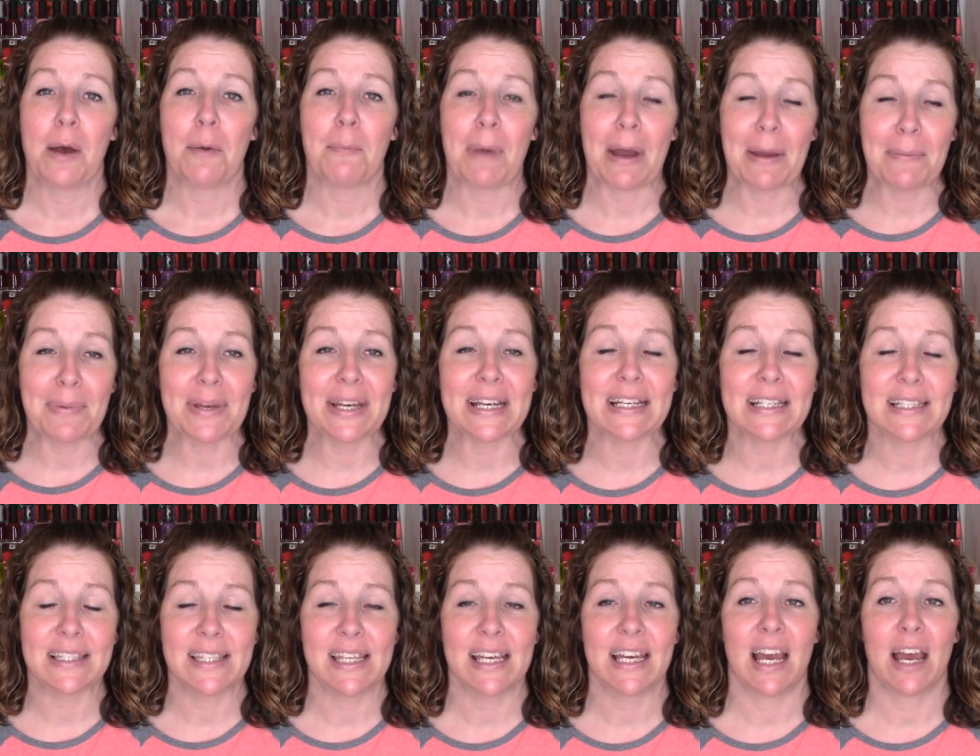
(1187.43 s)
My
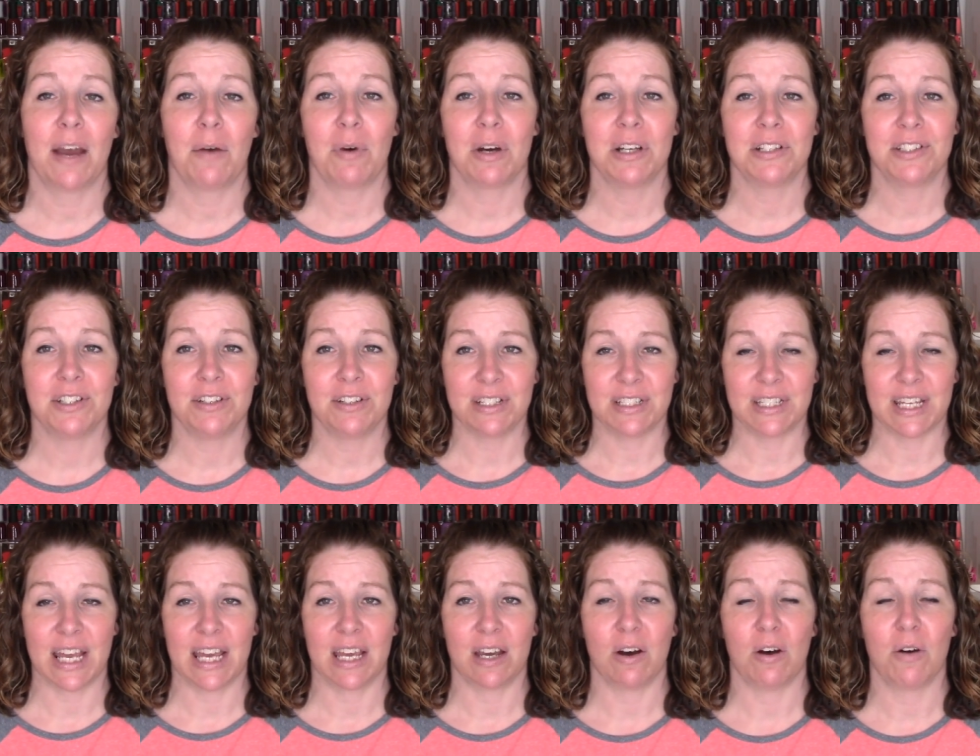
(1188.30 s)
biggest thing I want you to
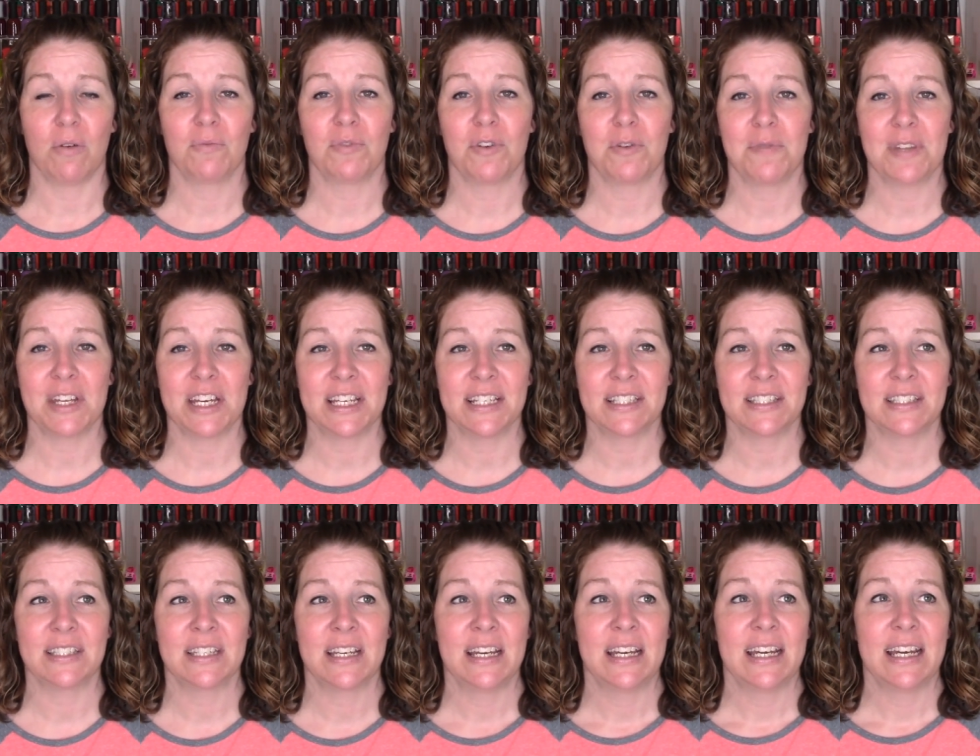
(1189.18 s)
take home from
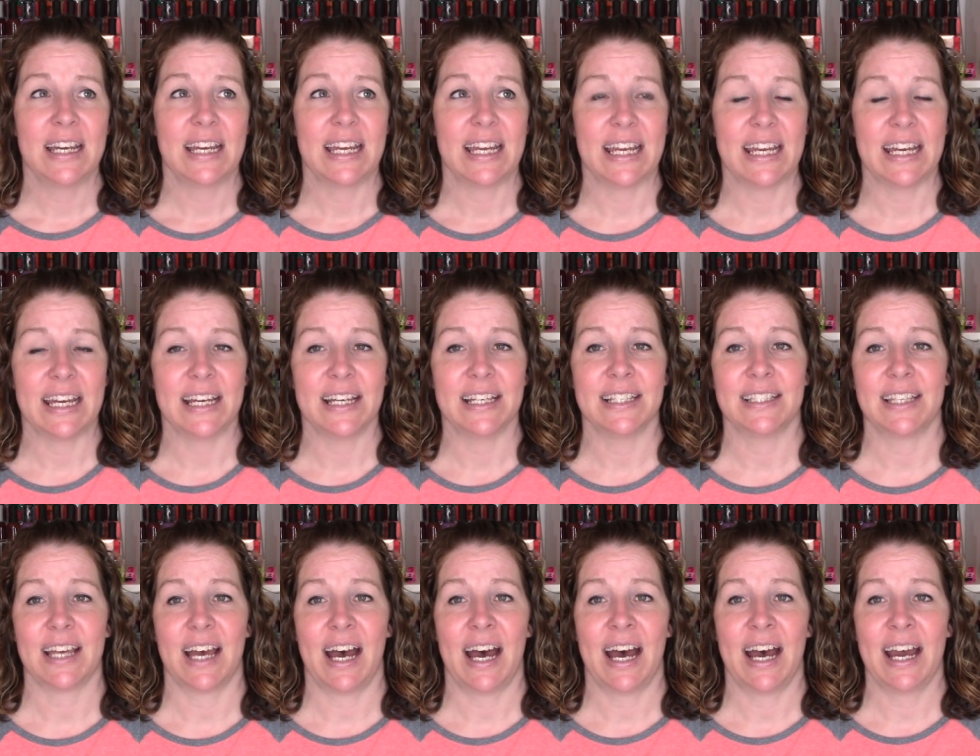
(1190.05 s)
this
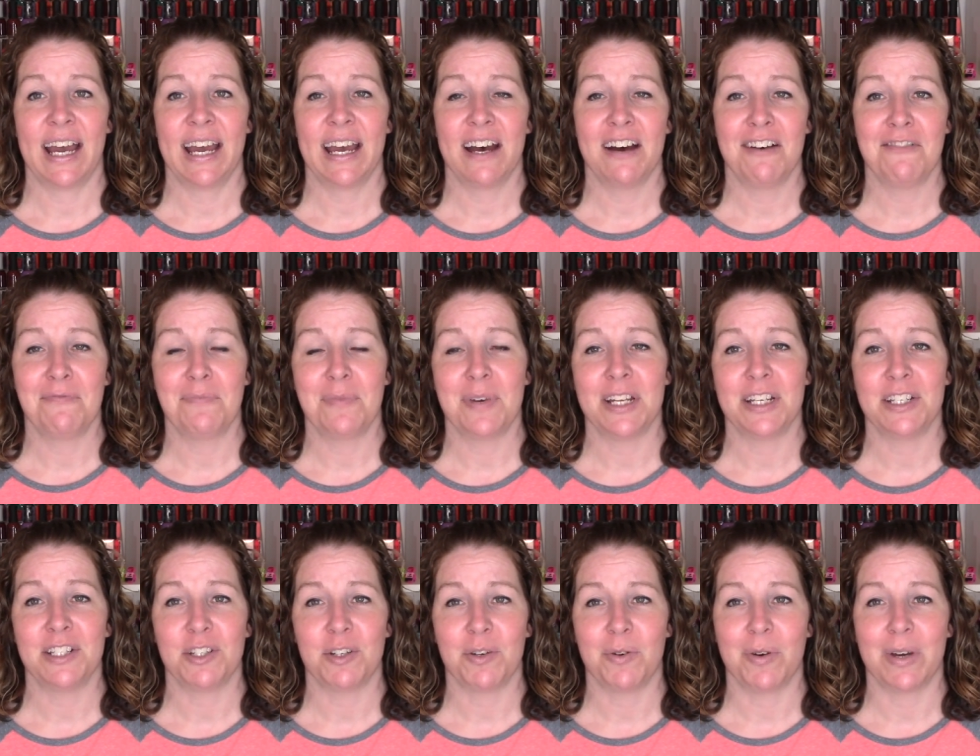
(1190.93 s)
is I have
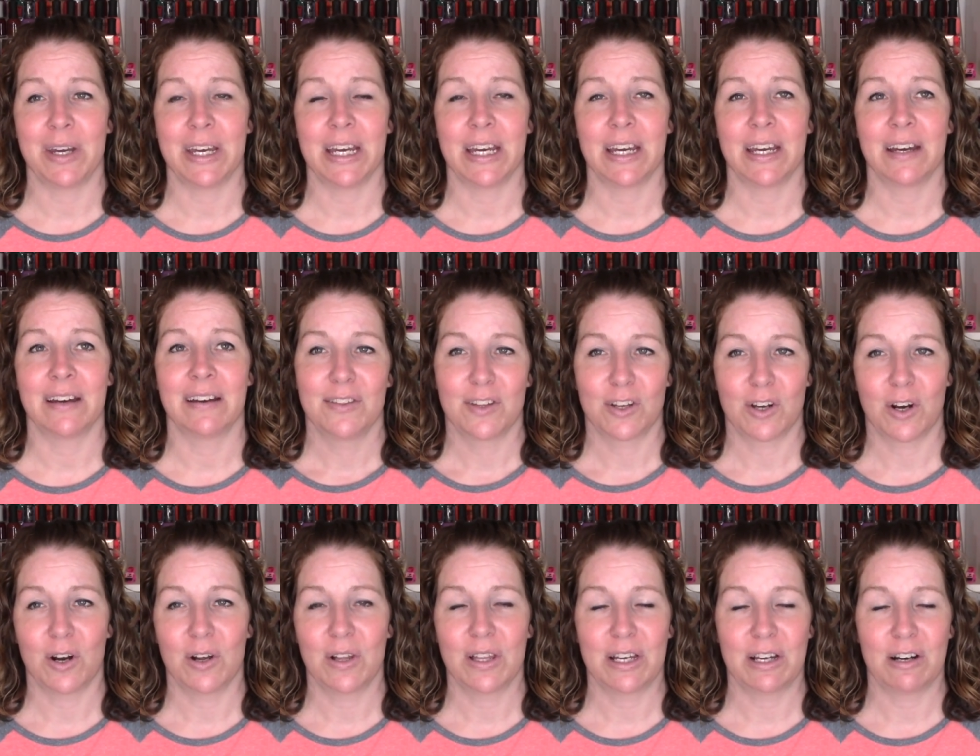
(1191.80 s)
been doing
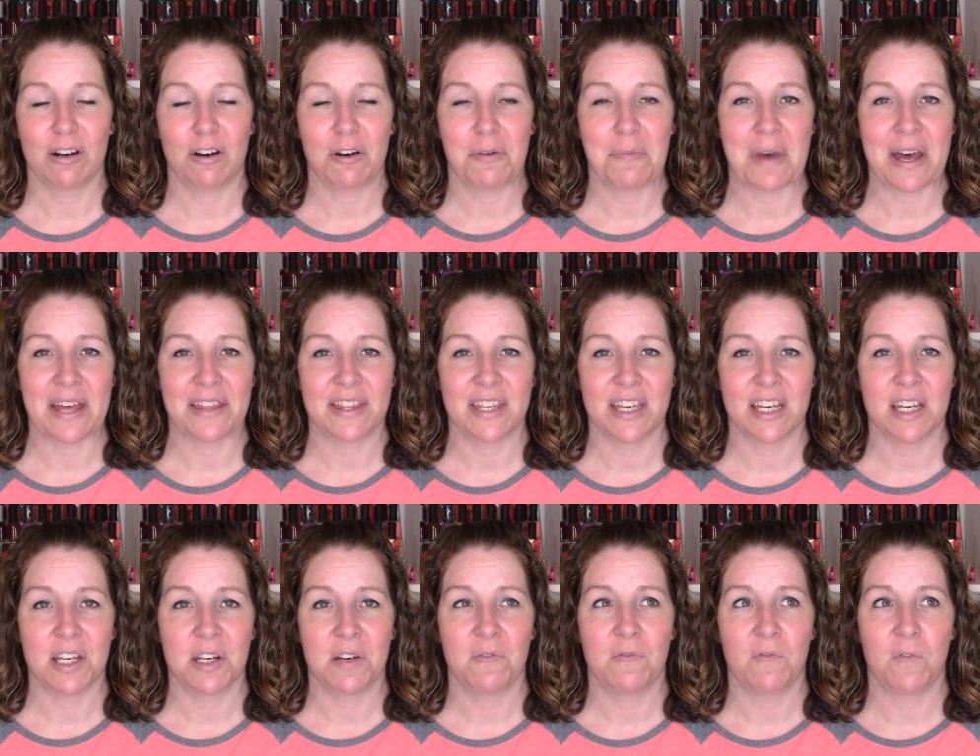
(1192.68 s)
Curly Girl
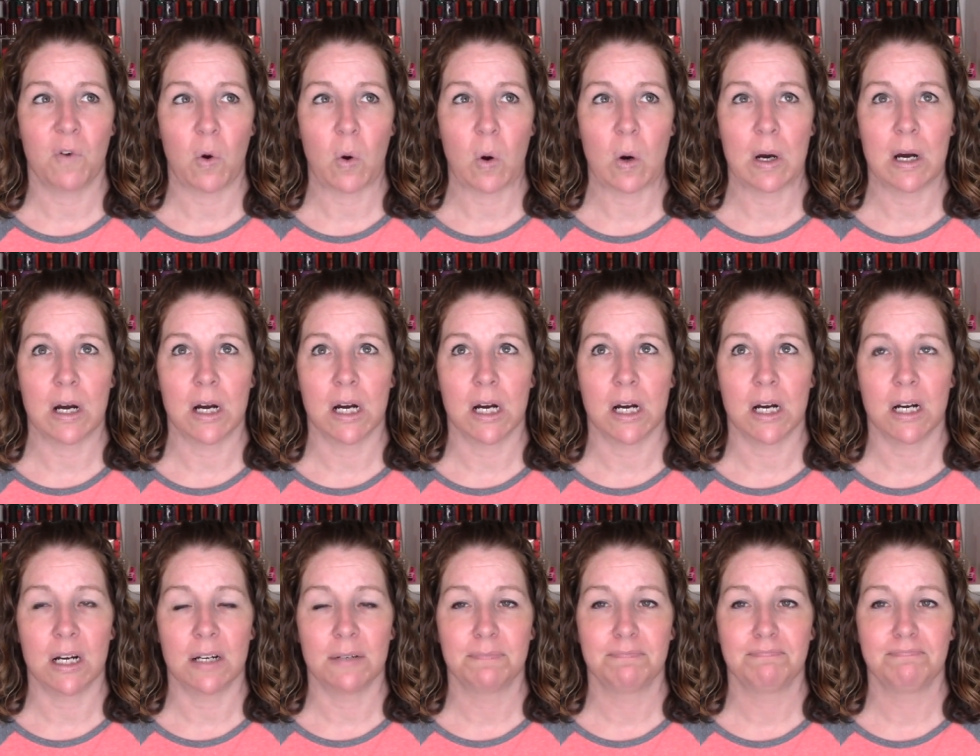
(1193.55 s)
method
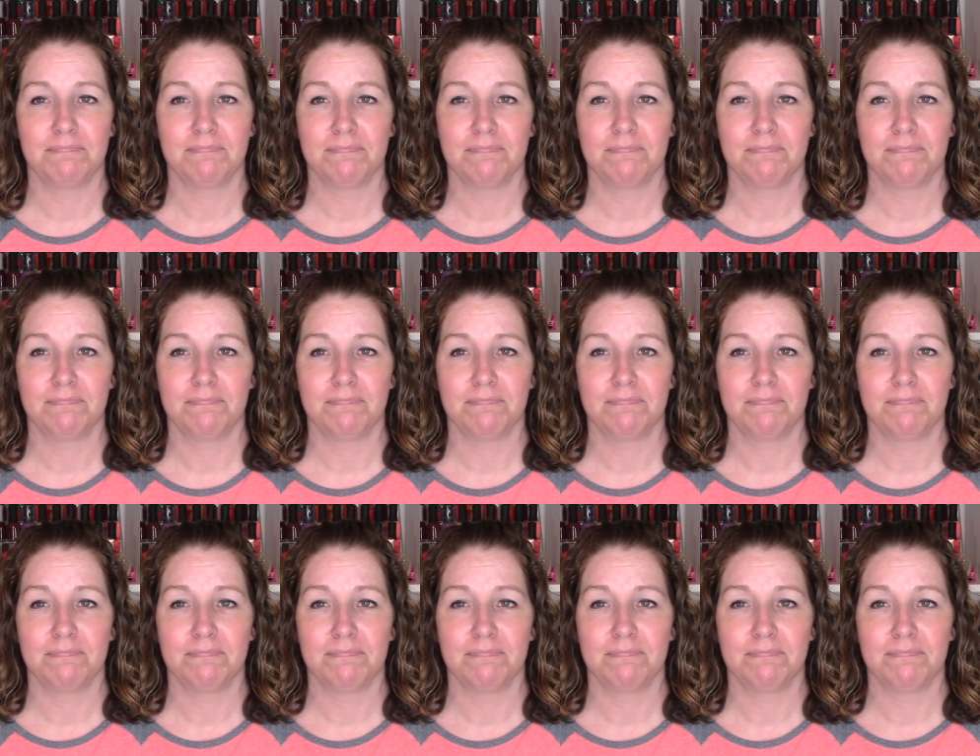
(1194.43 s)
for